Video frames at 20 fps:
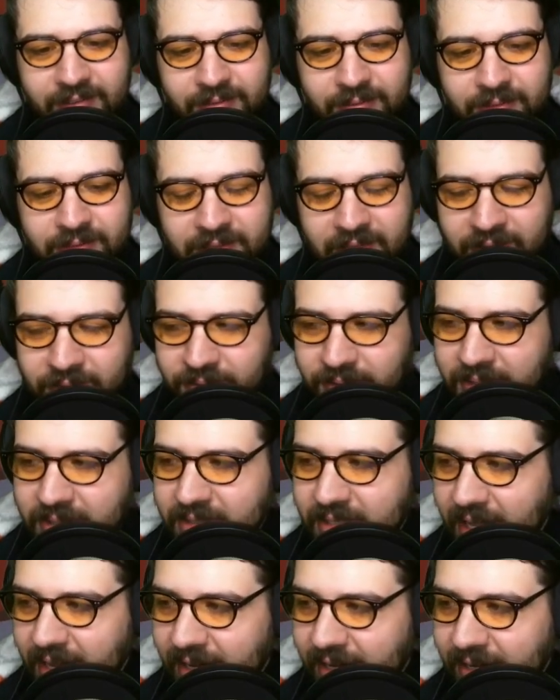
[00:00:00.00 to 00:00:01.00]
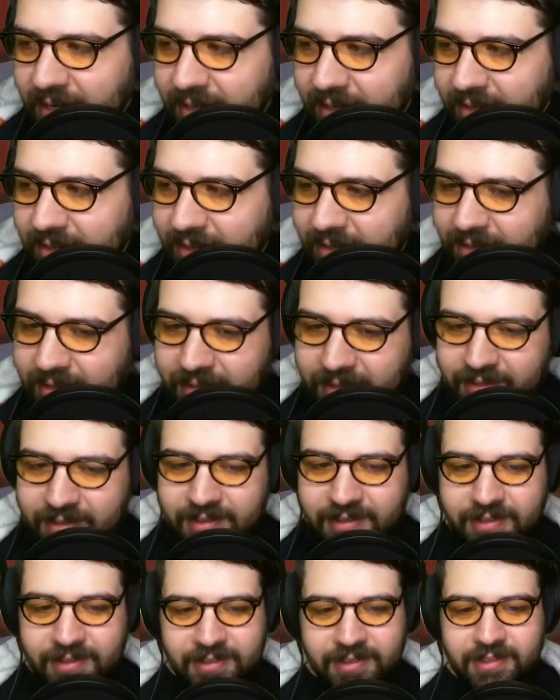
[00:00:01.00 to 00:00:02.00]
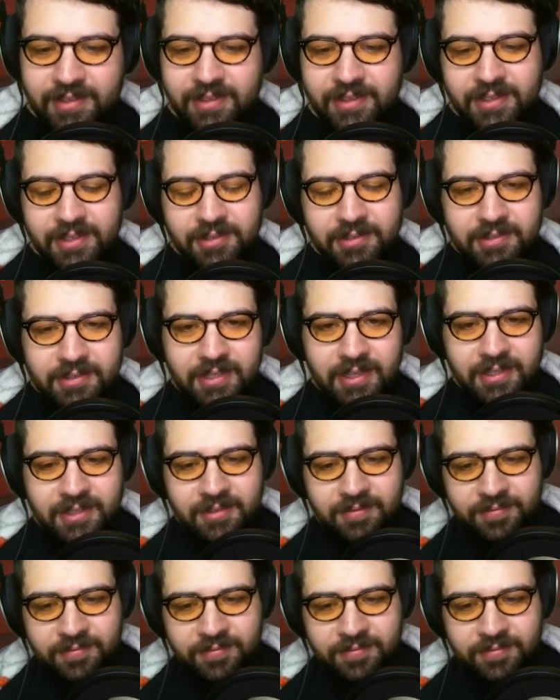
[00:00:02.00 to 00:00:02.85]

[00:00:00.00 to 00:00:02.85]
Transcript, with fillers: Was that Rossetti? Or was that